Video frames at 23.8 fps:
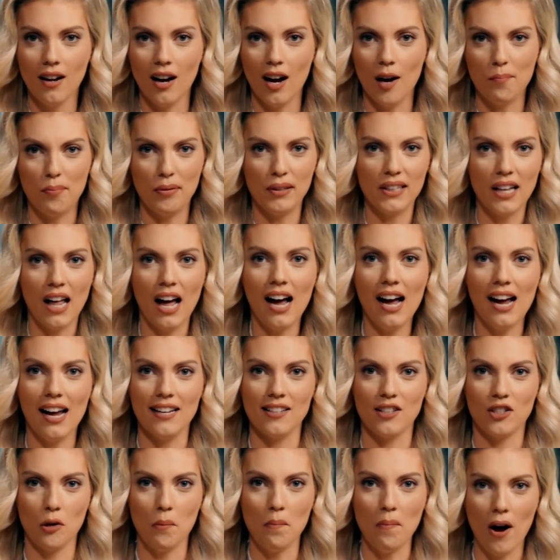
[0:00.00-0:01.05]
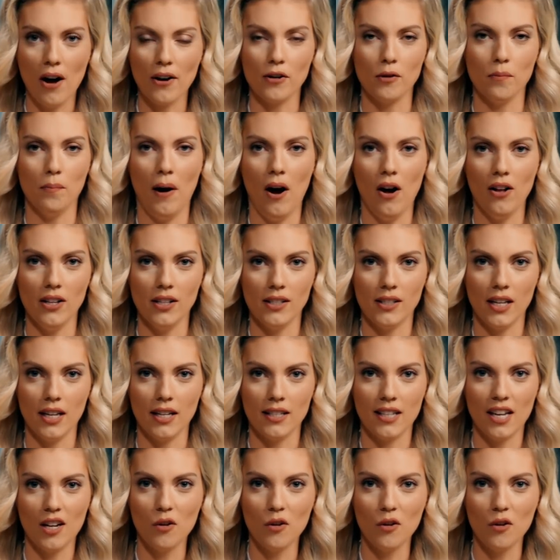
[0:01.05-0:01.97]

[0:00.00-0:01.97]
applies to modern politics